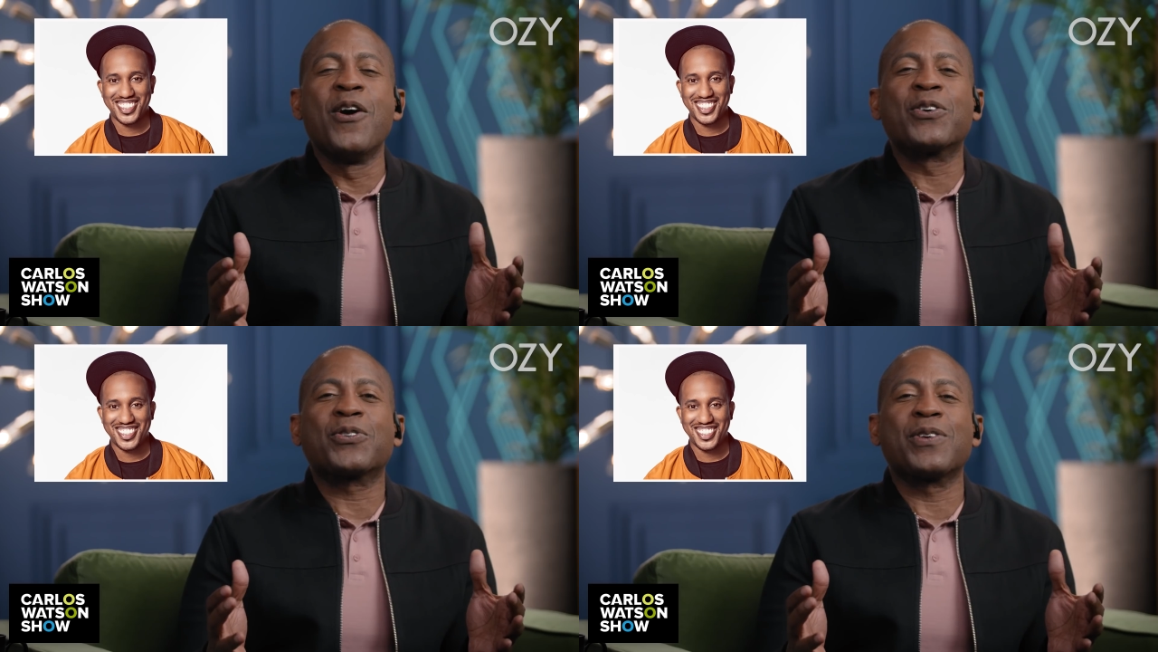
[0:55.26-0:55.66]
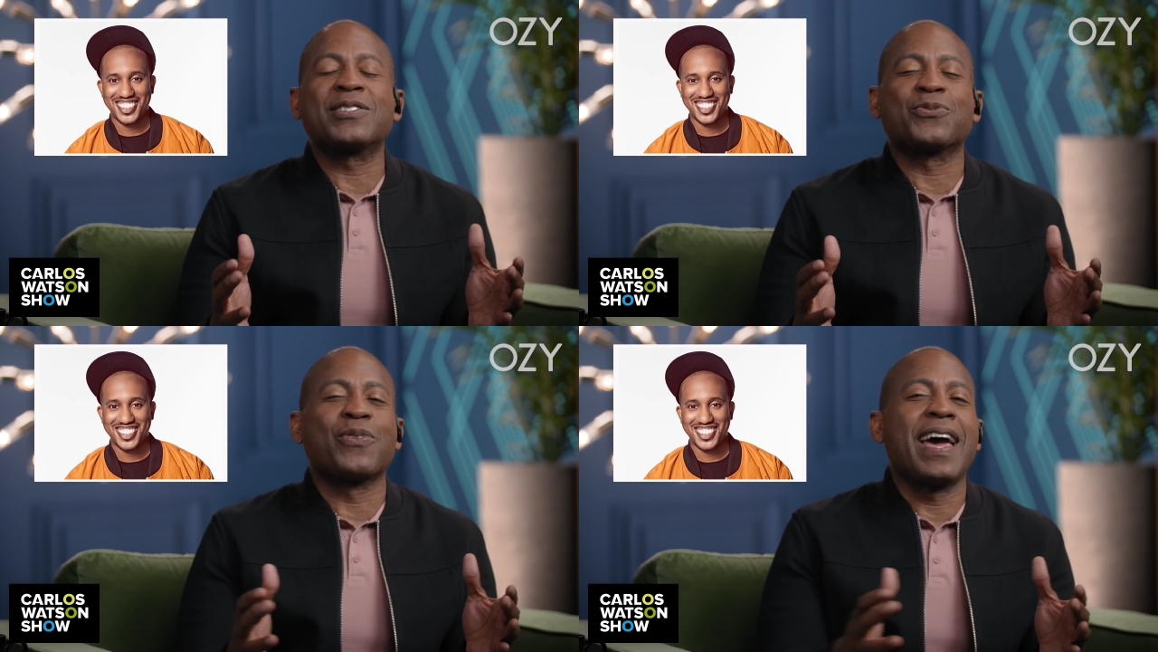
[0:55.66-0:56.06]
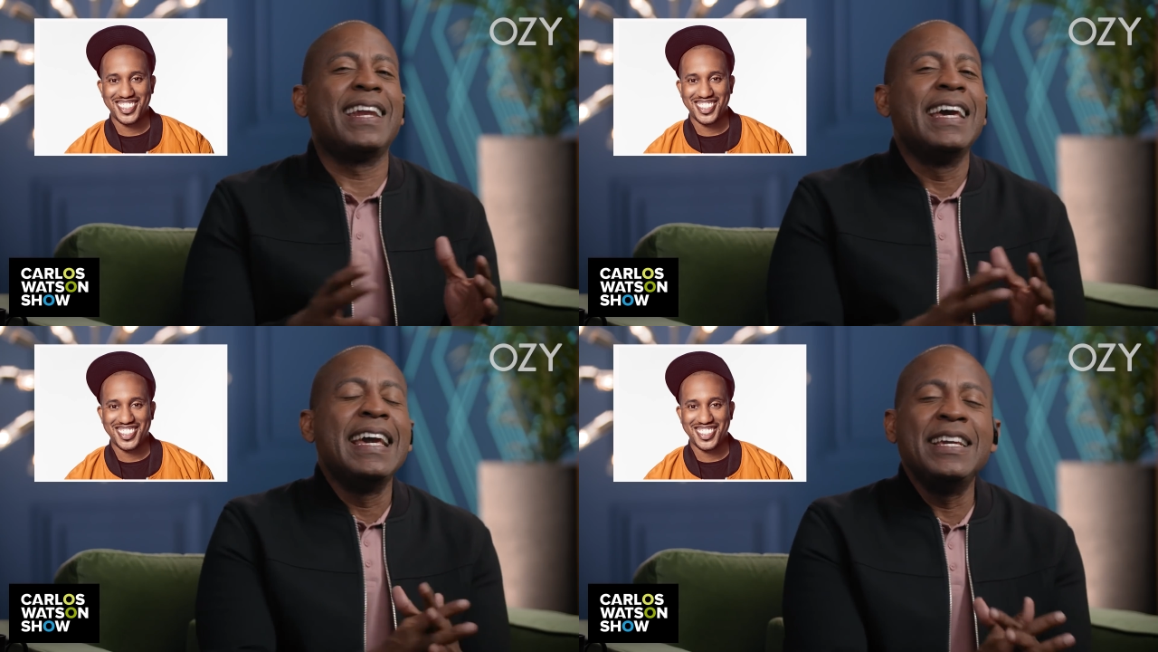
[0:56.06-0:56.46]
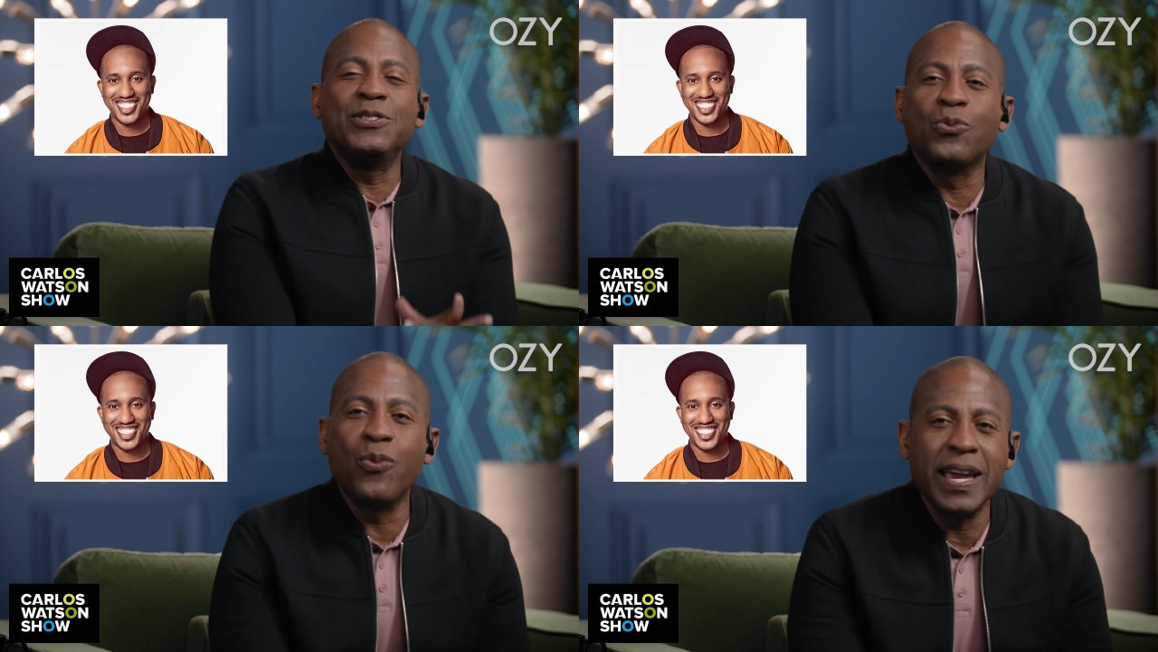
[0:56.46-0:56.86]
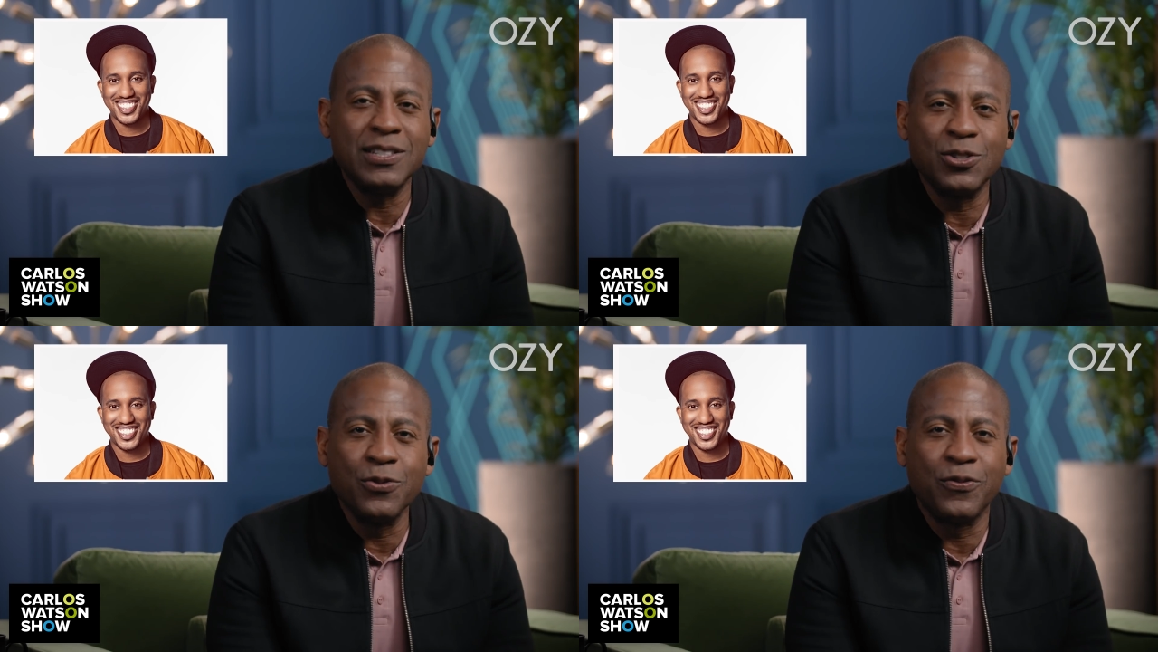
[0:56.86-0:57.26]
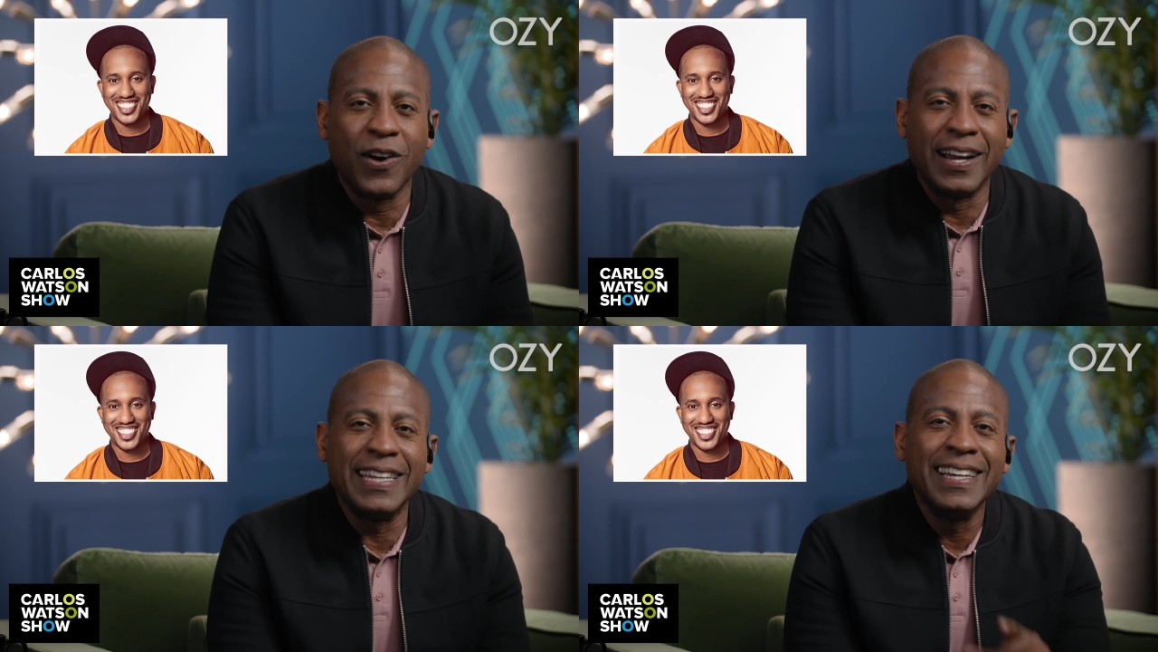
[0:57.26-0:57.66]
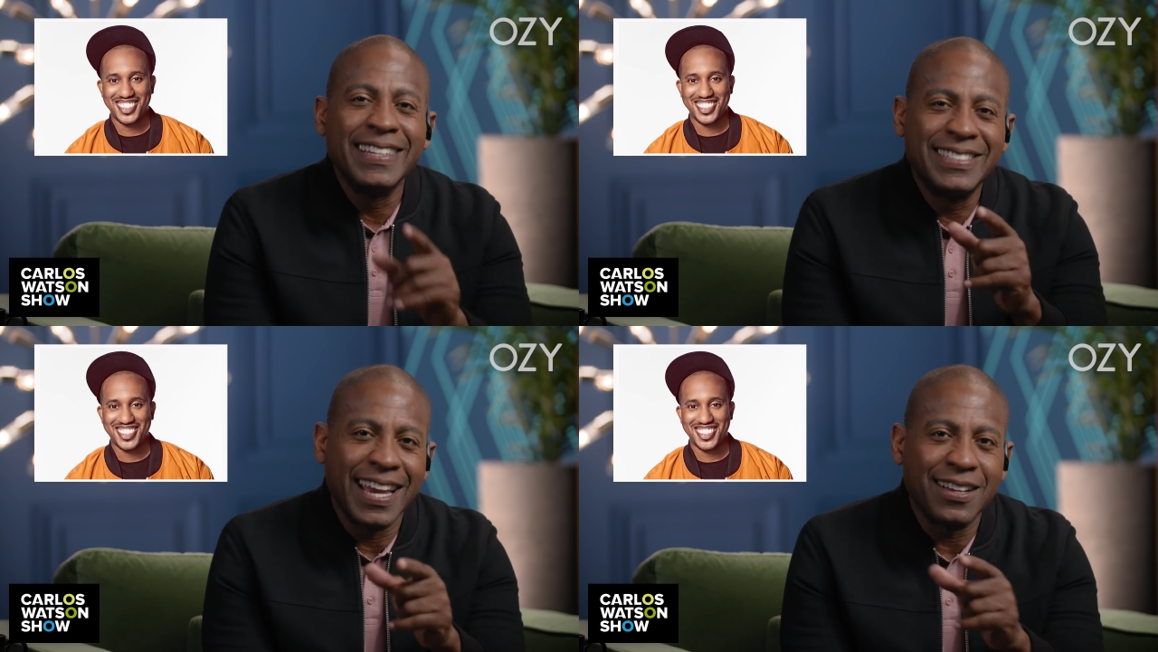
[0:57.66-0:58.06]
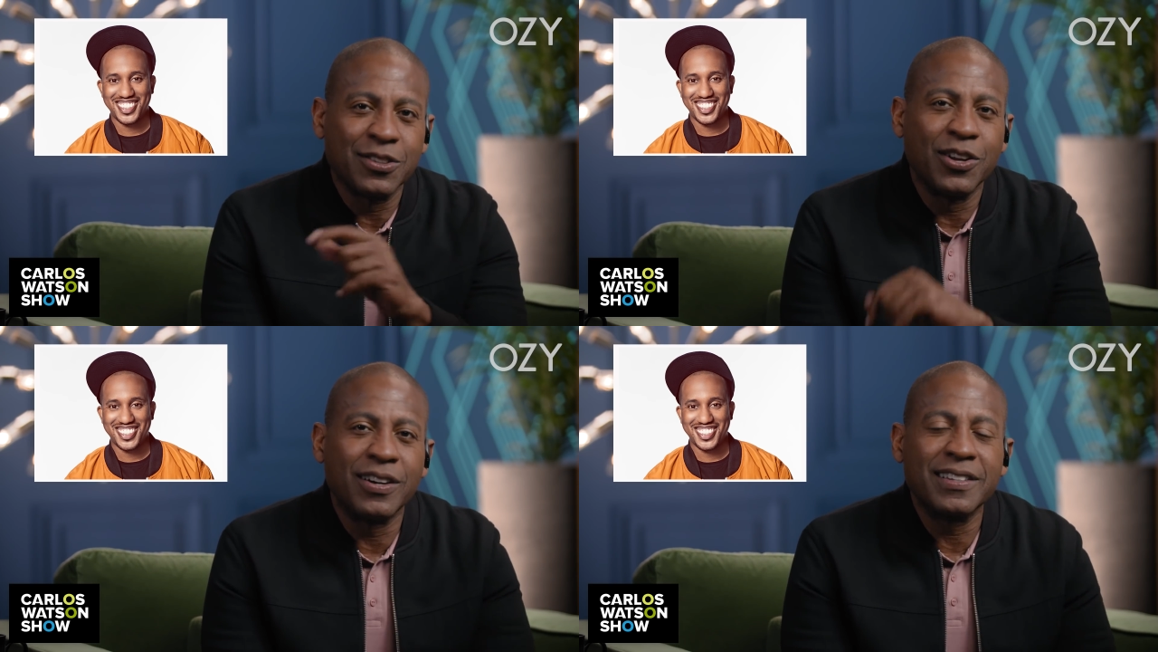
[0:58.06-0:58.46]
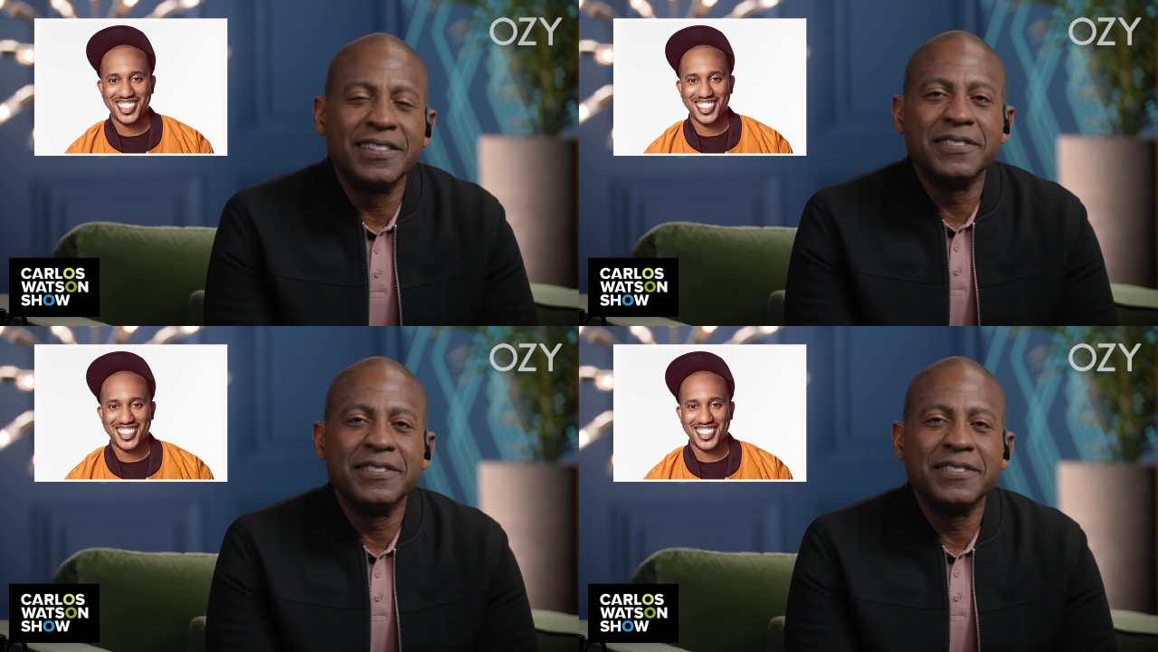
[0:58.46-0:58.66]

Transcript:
Speaker 1: own Chris Redd. He's way too funny. Take a look.